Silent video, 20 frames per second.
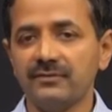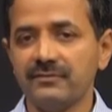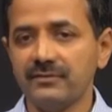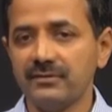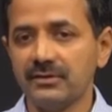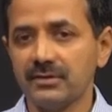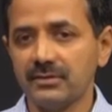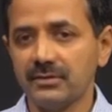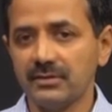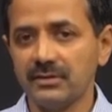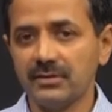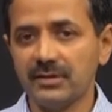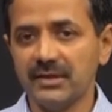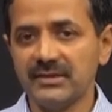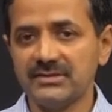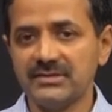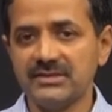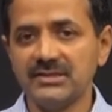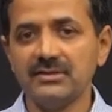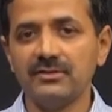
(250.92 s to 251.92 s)
of a, a
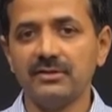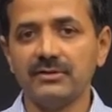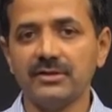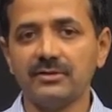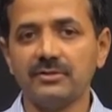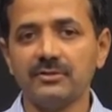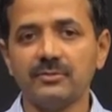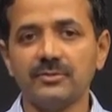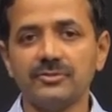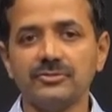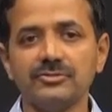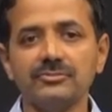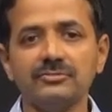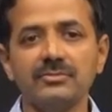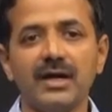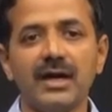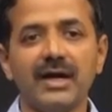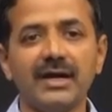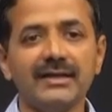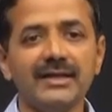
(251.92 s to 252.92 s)
gene on a chromosome.
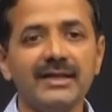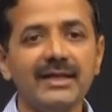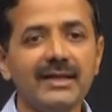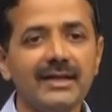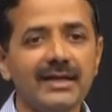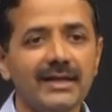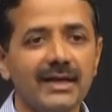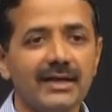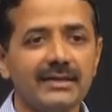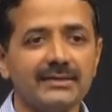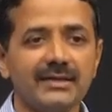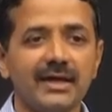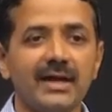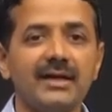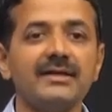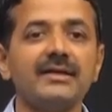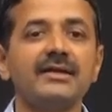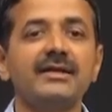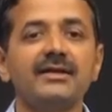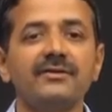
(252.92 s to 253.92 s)
Allele are the
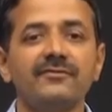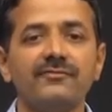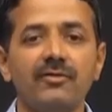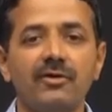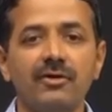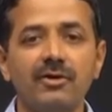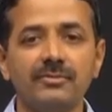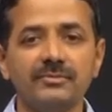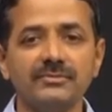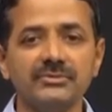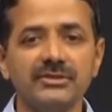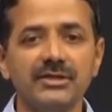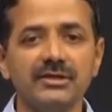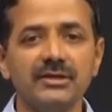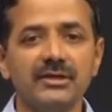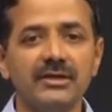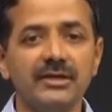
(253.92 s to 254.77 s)
alternative forms.